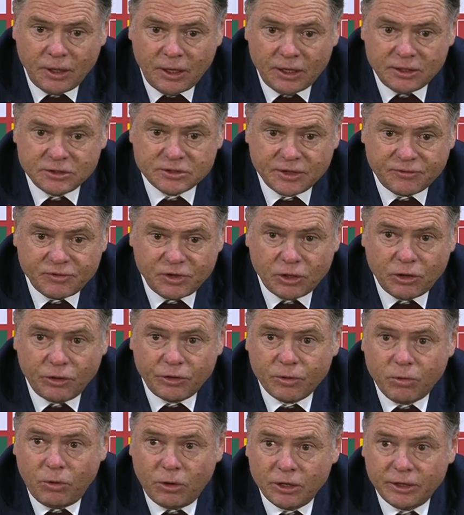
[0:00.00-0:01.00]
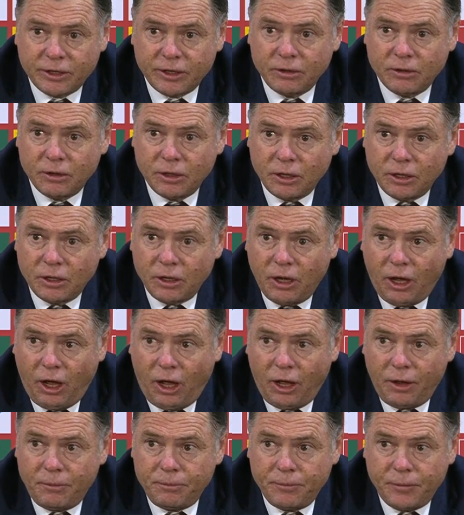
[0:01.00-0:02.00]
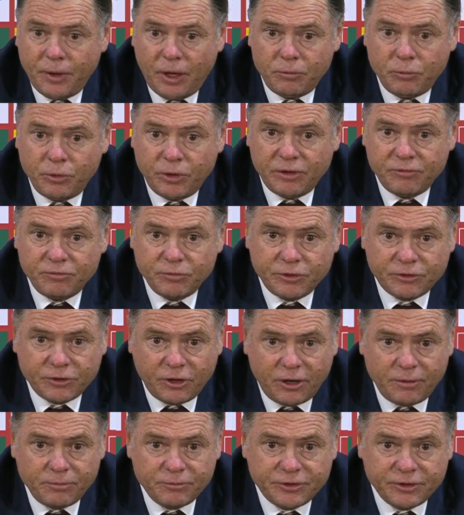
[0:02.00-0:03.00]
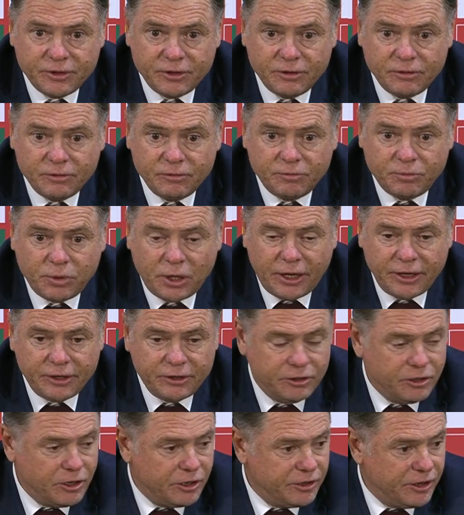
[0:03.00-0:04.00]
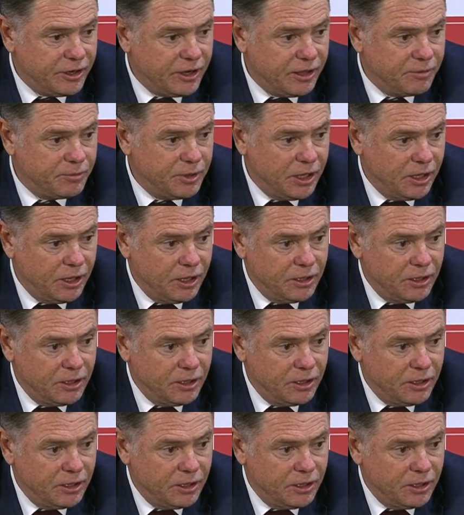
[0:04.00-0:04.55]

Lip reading: He's definitely got the quality, and we'll give him the time to play. You know, I don't have.